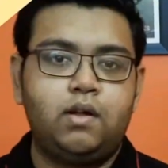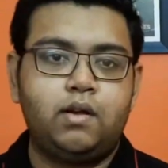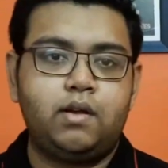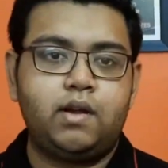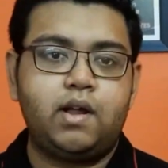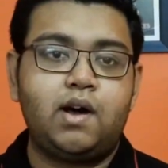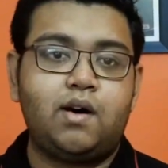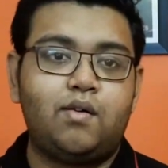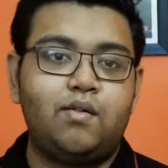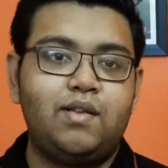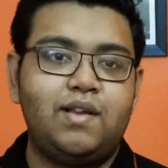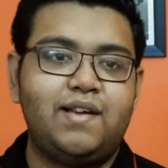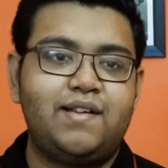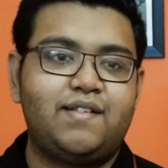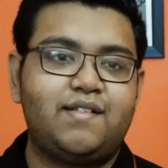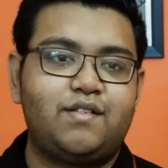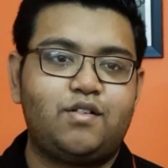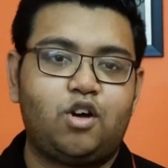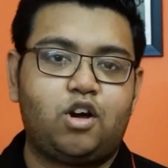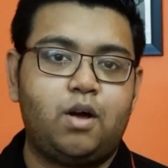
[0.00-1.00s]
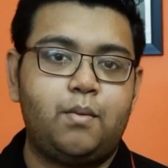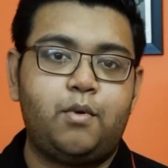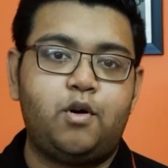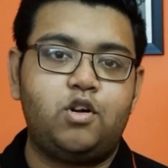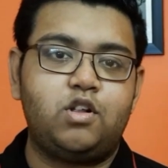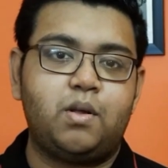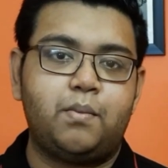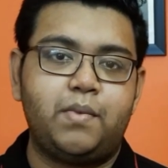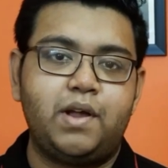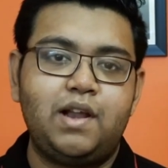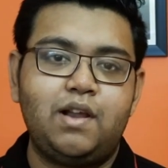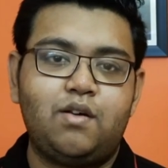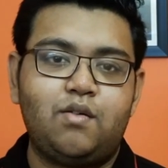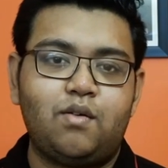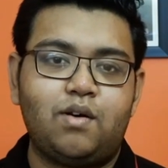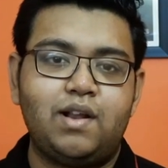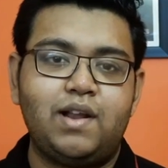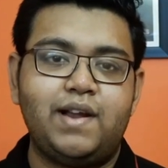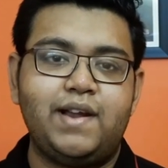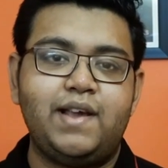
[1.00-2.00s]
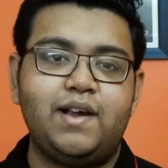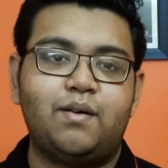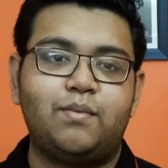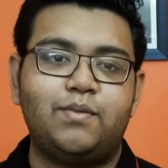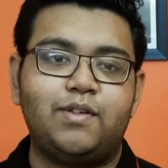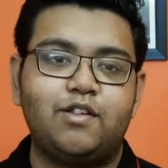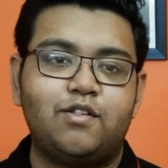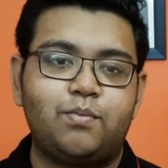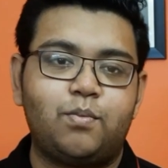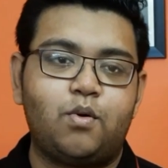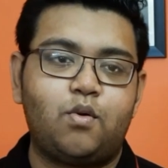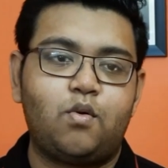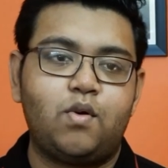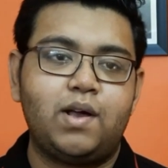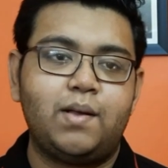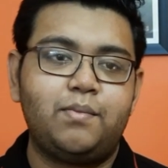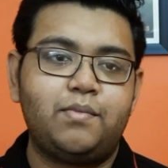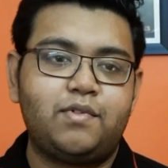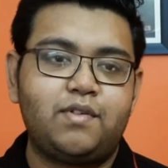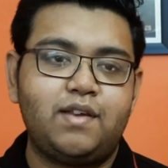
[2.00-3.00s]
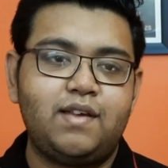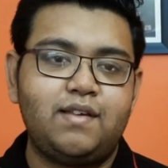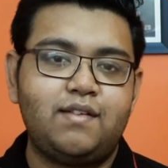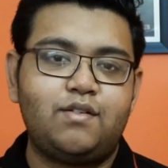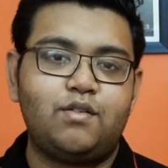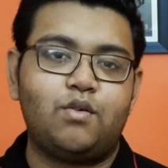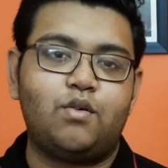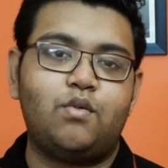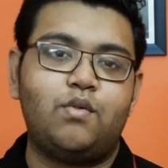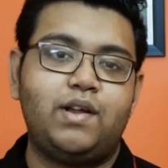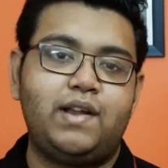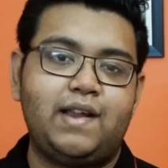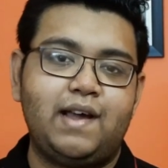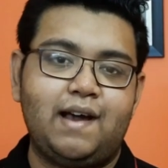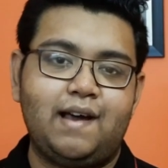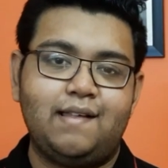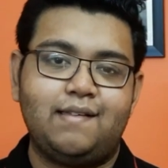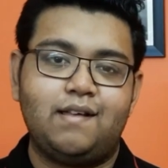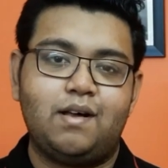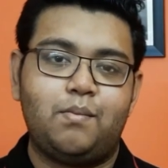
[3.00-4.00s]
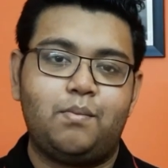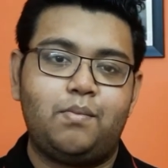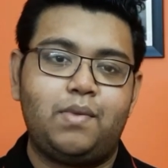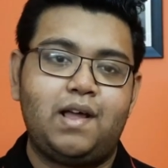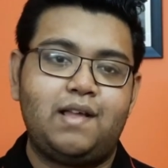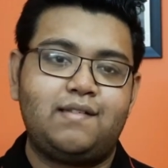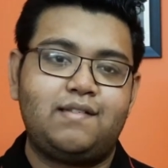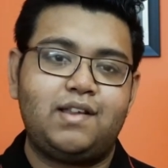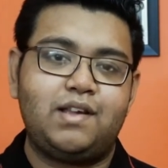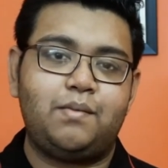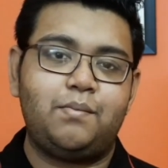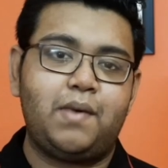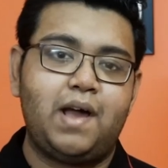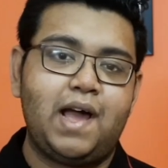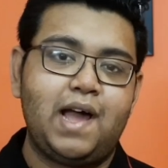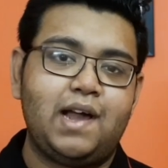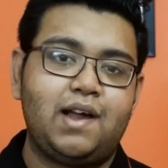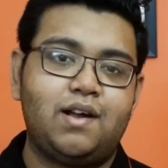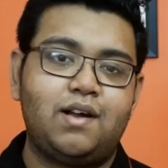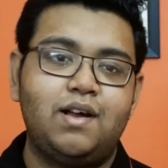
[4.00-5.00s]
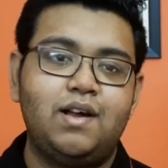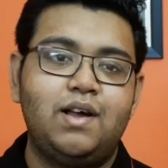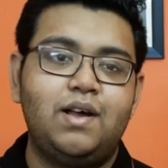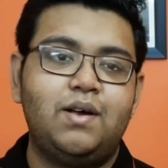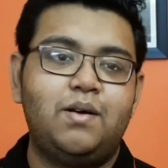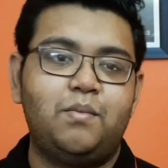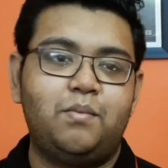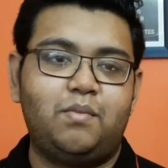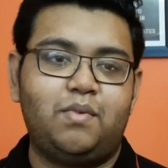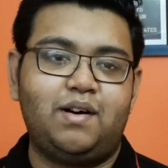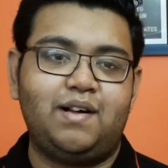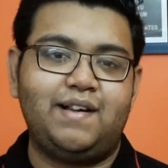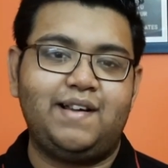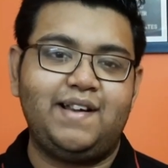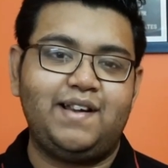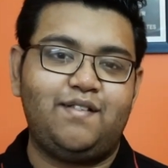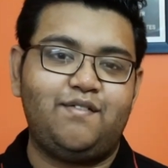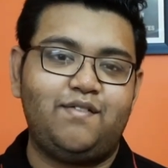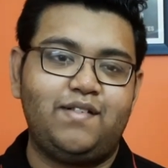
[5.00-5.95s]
Now let's talk about the build quality of this Poco M3. So it has a plastic back, but it